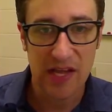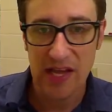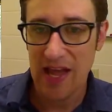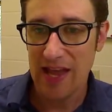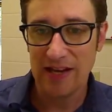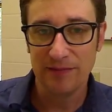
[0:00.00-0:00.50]

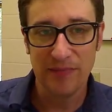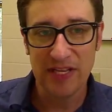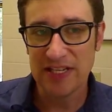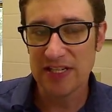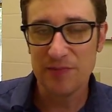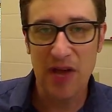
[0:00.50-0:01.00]
And it
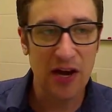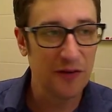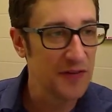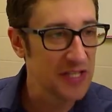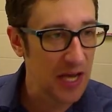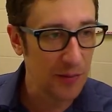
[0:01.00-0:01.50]
doesn't matter
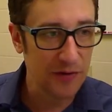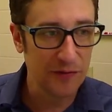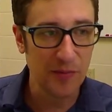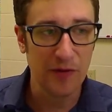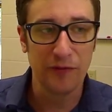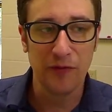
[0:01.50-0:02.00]
if it's coming
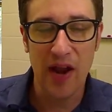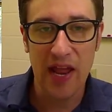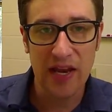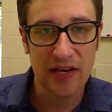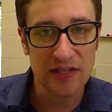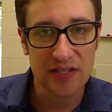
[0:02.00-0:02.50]
from a
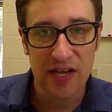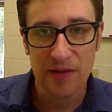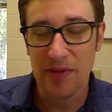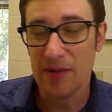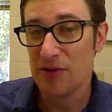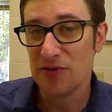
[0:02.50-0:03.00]
friend,
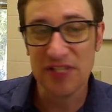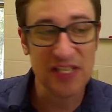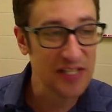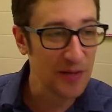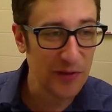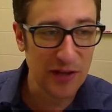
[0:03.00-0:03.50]
maybe you see
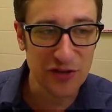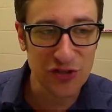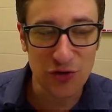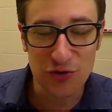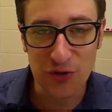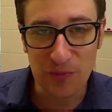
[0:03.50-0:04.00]
something on
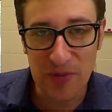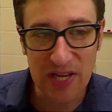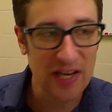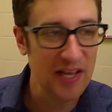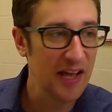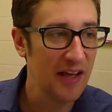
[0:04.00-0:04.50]
social
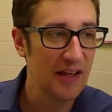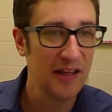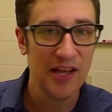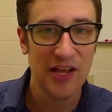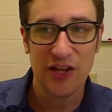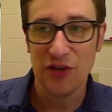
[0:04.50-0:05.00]
media,
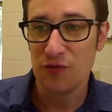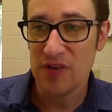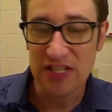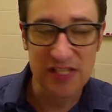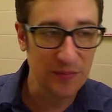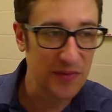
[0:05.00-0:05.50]
you
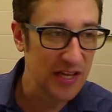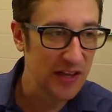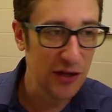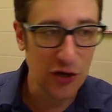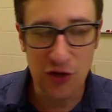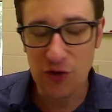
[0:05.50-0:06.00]
read something in
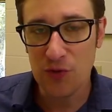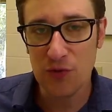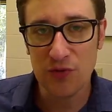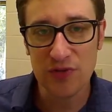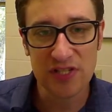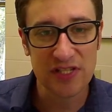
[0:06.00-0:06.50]
the
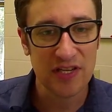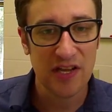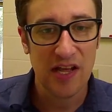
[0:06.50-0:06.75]
news.